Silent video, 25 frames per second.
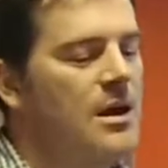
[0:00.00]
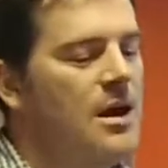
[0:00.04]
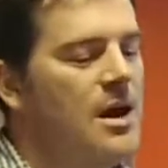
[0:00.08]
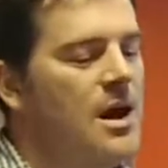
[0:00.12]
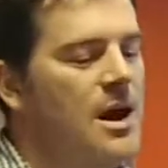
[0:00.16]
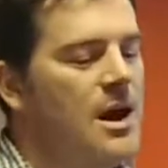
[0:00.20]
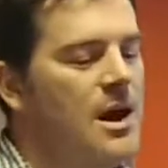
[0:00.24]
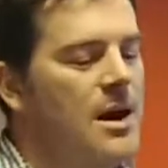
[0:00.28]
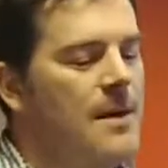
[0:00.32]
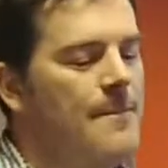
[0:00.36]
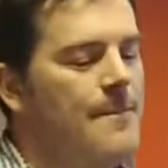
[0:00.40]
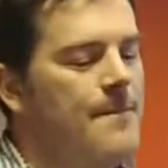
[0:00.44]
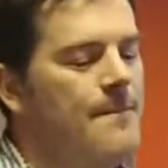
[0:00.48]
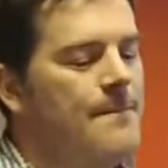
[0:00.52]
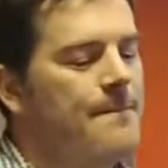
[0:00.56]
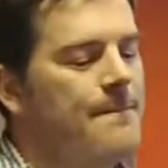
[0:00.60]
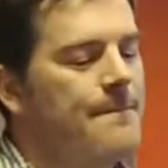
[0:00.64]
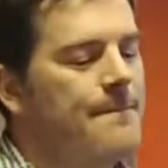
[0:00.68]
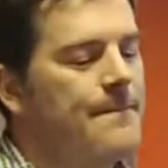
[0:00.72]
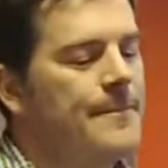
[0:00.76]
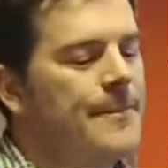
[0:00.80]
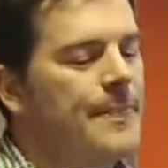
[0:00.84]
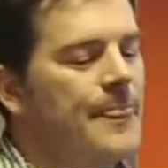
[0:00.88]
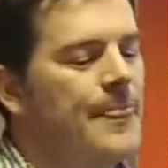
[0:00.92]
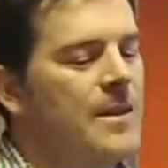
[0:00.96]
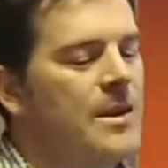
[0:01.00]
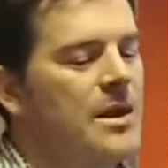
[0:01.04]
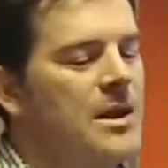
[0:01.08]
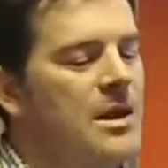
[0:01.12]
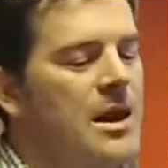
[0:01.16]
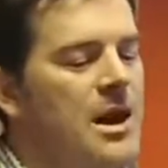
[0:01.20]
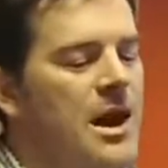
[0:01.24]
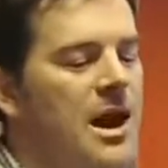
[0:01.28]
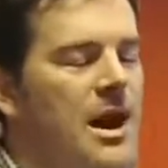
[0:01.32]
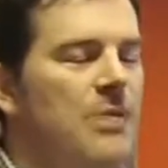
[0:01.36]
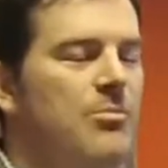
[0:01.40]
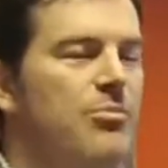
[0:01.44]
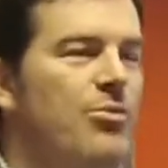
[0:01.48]

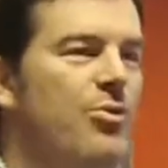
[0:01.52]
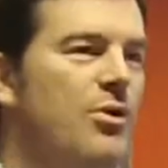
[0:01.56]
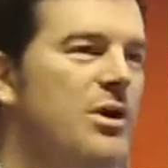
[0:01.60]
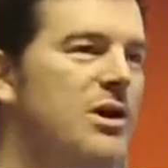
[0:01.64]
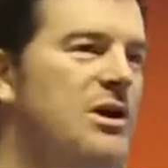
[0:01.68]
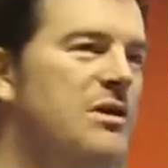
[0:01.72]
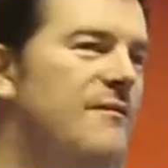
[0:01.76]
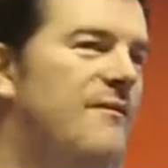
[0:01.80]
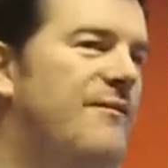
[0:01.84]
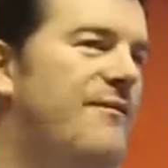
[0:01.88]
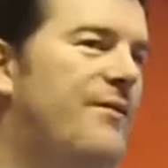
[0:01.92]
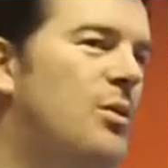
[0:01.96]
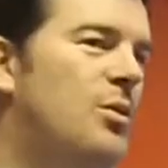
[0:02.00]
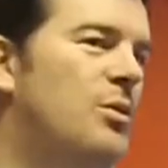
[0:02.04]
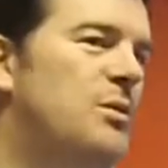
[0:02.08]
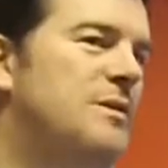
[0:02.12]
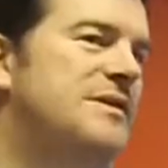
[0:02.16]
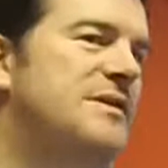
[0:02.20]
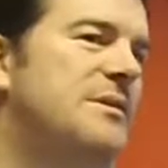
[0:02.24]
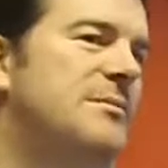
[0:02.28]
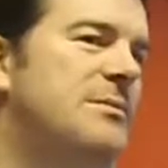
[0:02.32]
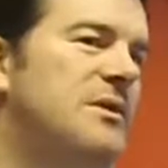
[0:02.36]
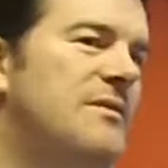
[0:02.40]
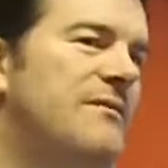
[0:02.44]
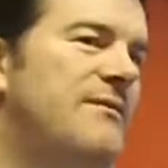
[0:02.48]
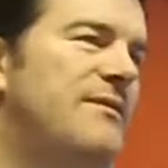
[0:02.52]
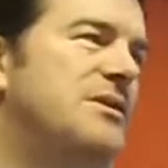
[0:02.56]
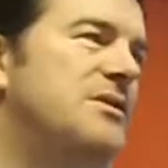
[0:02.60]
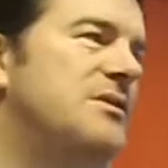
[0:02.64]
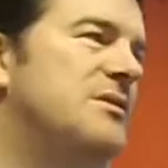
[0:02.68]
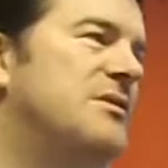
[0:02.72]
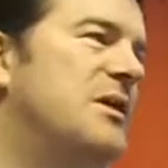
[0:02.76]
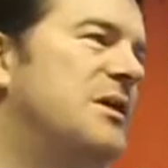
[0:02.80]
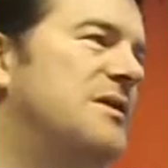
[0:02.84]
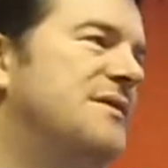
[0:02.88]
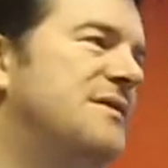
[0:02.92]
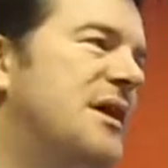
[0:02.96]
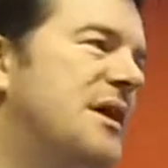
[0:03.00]
And bringing forward some of the
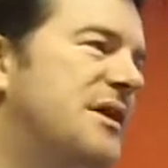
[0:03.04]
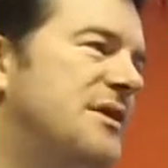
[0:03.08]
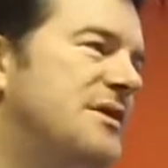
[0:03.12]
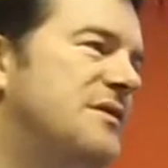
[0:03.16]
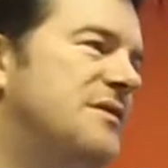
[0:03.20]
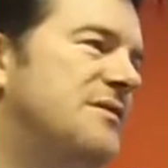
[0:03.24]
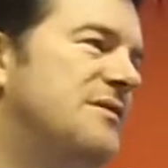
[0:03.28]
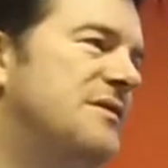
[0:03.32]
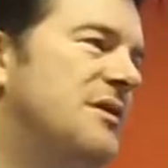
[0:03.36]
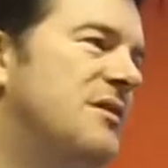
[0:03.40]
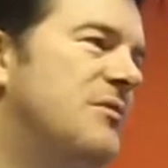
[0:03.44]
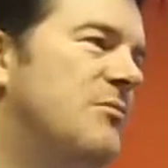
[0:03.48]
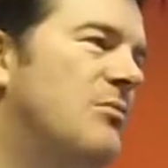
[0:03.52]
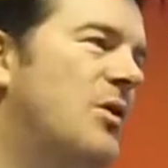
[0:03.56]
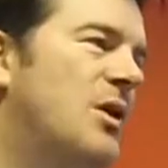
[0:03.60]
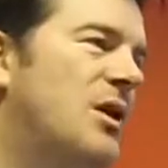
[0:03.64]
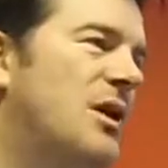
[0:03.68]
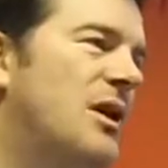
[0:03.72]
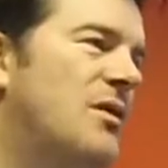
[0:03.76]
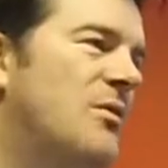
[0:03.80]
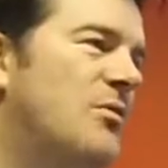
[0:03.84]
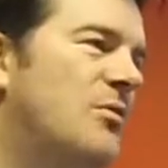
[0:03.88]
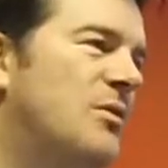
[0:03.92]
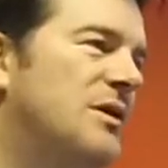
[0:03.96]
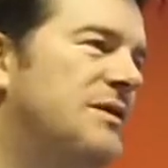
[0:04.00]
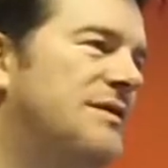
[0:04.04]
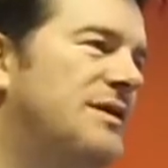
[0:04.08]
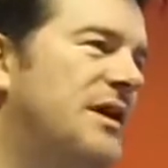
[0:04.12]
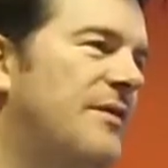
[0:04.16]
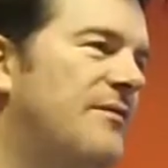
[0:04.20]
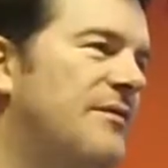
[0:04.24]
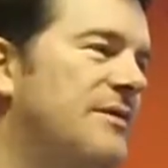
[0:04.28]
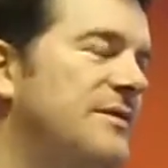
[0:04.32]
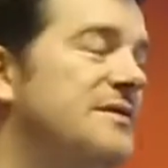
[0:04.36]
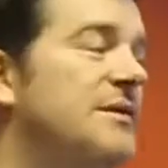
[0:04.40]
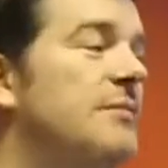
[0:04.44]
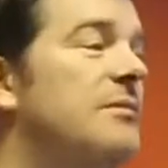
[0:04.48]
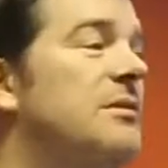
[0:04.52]
visualizations that you might otherwise
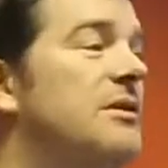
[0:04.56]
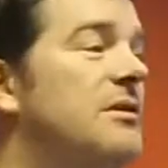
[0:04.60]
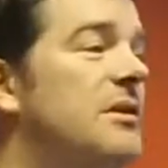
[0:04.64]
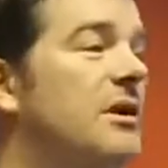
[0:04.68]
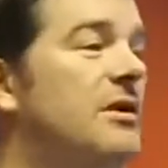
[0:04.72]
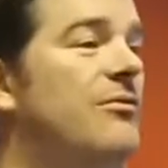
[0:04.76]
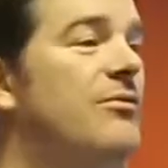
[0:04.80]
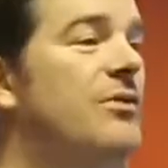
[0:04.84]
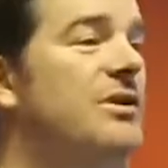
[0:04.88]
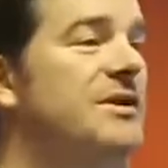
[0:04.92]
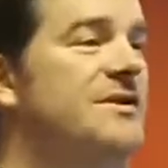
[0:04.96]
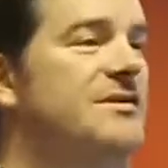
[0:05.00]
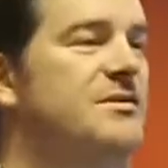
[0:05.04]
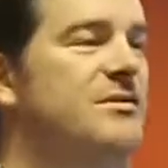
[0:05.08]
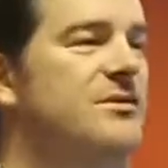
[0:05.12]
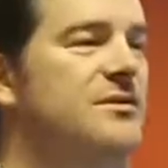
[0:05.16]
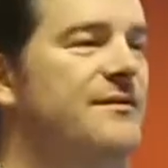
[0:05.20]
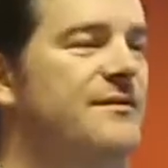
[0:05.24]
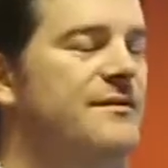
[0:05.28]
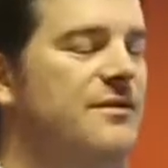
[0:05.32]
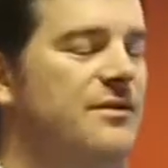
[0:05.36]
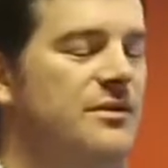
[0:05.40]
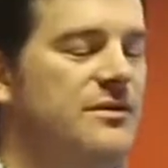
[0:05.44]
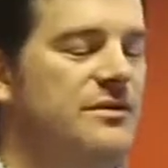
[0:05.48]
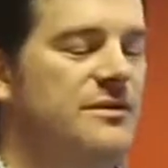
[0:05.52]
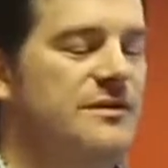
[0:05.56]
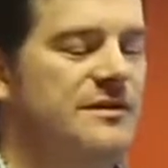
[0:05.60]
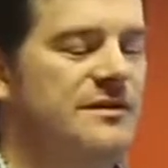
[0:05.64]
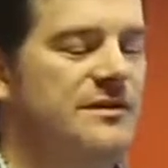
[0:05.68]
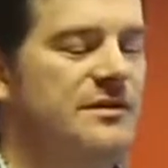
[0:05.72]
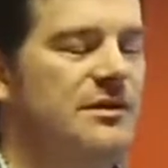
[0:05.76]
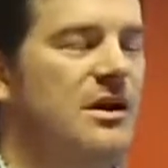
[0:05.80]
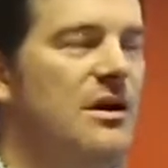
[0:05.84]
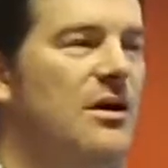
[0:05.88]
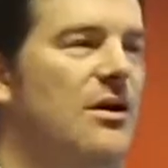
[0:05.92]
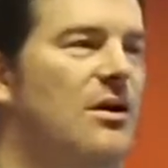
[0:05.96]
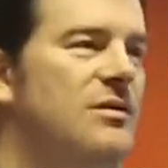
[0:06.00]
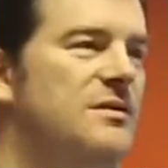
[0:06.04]
have in something like resource views
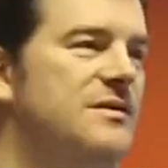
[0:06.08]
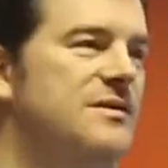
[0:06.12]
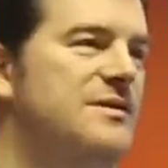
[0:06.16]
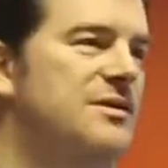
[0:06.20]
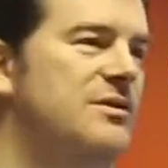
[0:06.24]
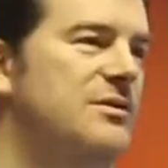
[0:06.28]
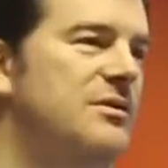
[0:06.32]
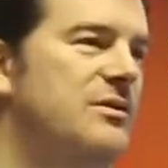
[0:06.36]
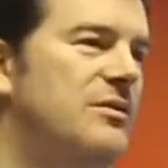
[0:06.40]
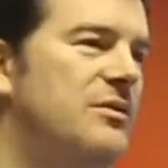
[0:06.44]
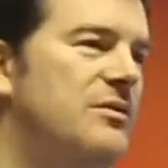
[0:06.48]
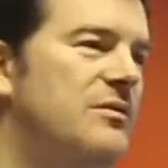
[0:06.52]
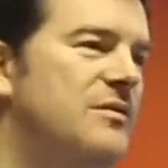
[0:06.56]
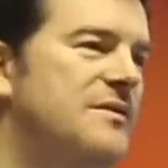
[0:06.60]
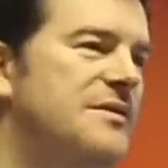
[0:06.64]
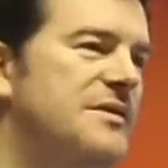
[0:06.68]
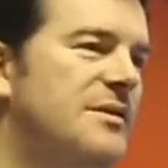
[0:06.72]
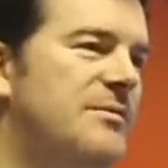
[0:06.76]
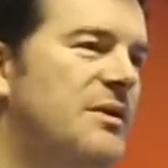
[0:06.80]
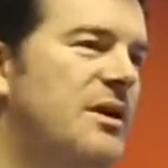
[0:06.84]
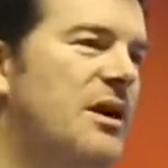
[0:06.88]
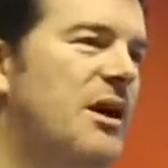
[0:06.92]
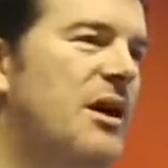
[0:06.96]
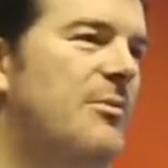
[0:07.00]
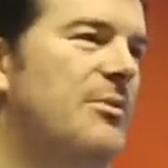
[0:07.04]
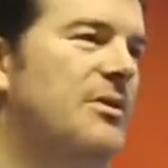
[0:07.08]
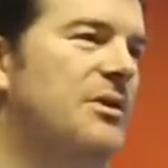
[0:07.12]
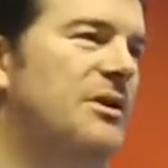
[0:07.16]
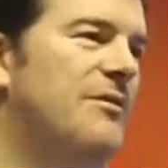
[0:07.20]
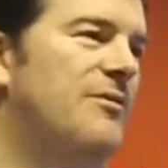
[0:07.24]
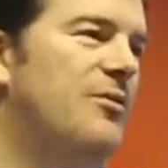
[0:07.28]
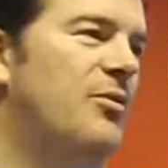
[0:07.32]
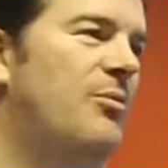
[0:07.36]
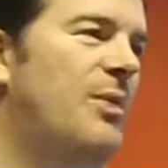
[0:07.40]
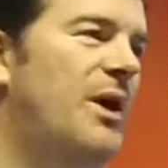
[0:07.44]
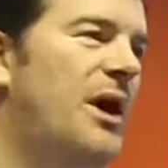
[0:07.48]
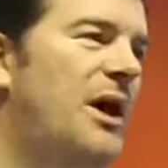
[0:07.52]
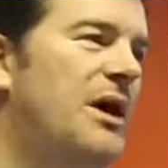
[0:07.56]
onto some of the upper
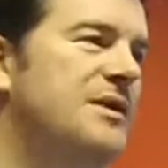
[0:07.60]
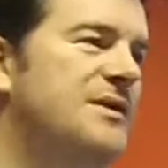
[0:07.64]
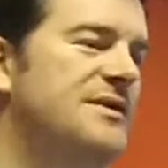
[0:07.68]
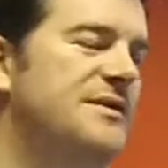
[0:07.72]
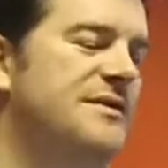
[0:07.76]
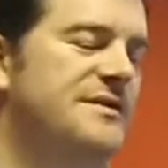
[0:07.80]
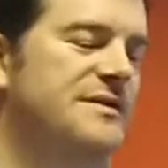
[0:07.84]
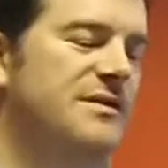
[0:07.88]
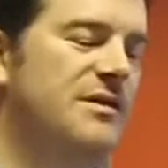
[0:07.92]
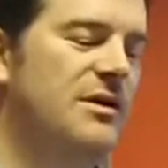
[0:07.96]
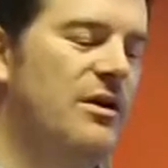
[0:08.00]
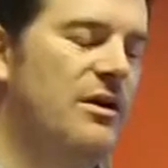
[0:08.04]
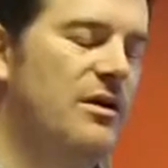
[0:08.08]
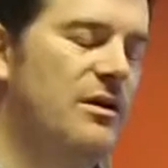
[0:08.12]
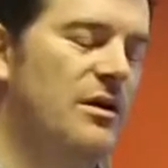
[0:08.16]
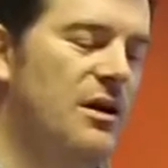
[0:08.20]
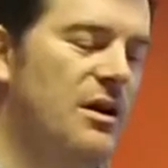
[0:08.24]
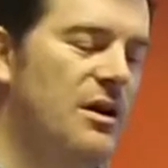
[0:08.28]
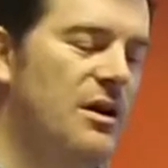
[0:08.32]
level pages. So